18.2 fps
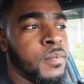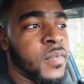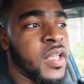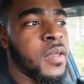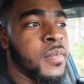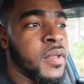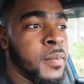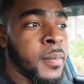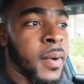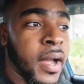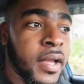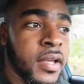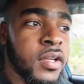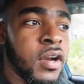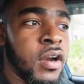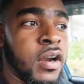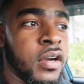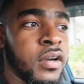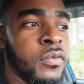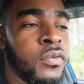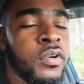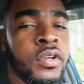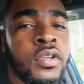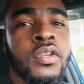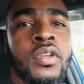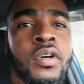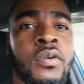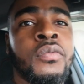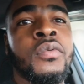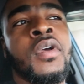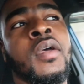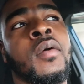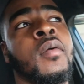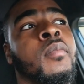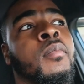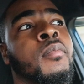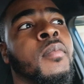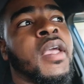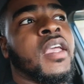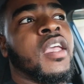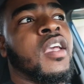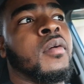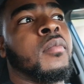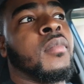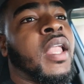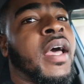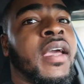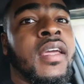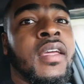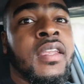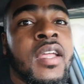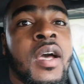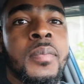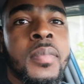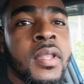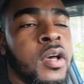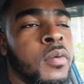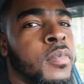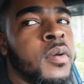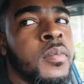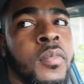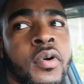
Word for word: Maybe my car will, you know, making him lighten up a little bit